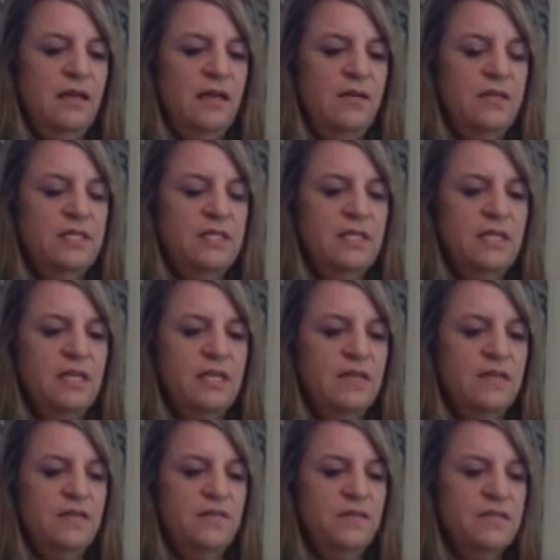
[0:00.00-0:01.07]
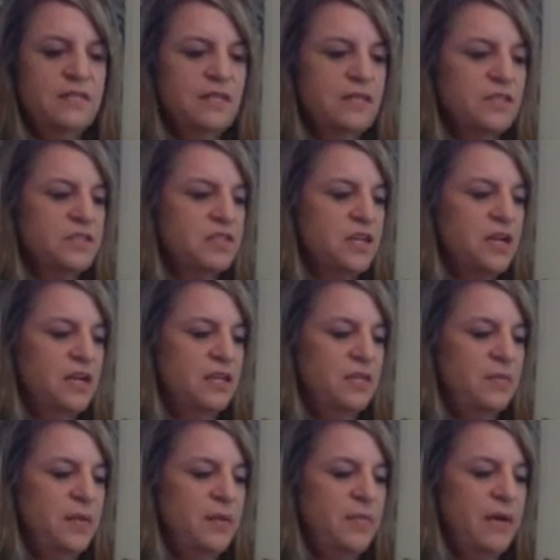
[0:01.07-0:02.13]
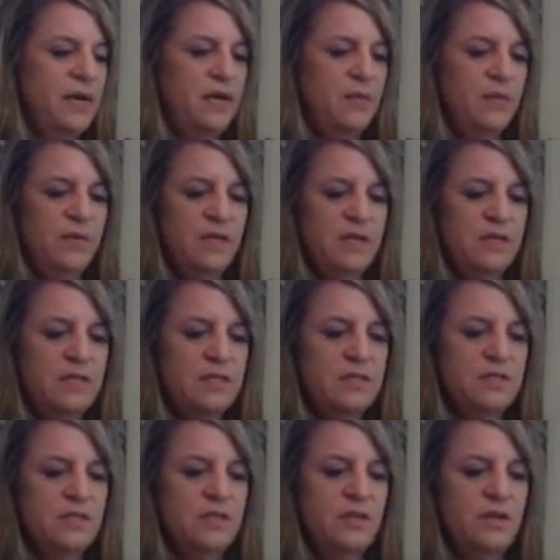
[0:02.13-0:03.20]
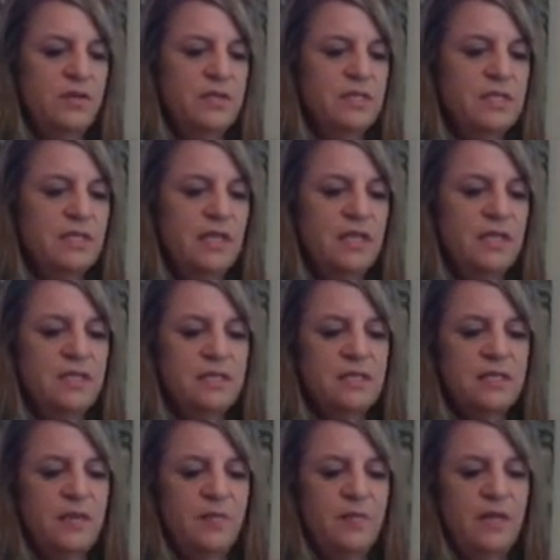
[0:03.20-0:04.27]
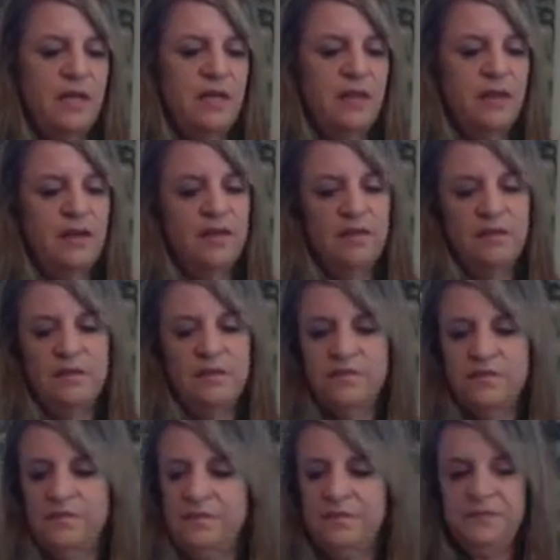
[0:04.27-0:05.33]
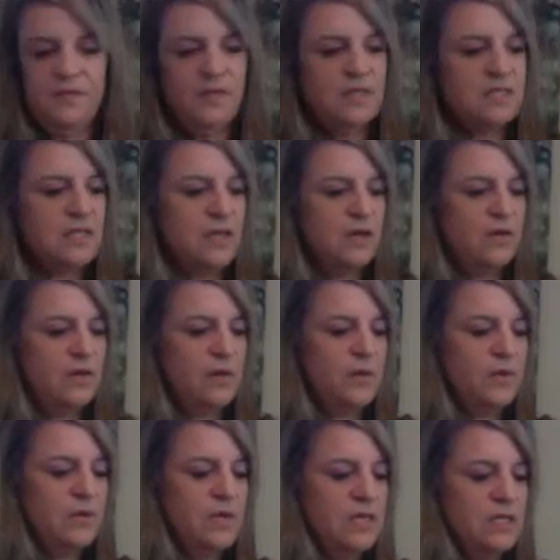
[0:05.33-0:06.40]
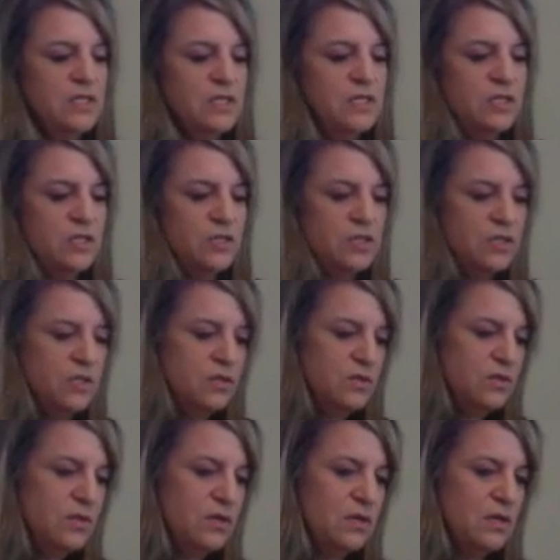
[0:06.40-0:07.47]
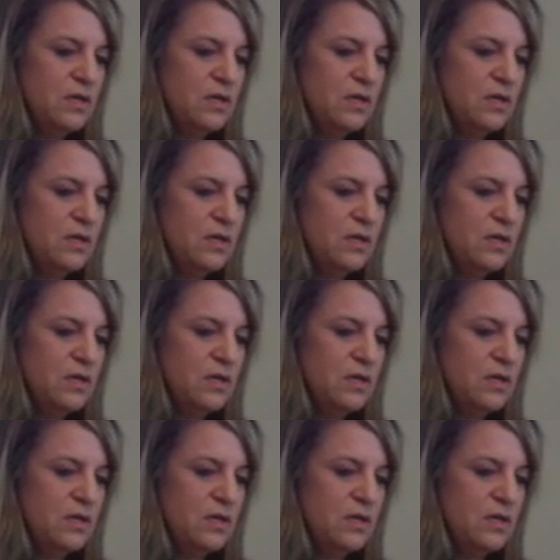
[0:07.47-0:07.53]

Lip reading: I always think of sunshine in my mom because she always lightens up my light. So I'm going to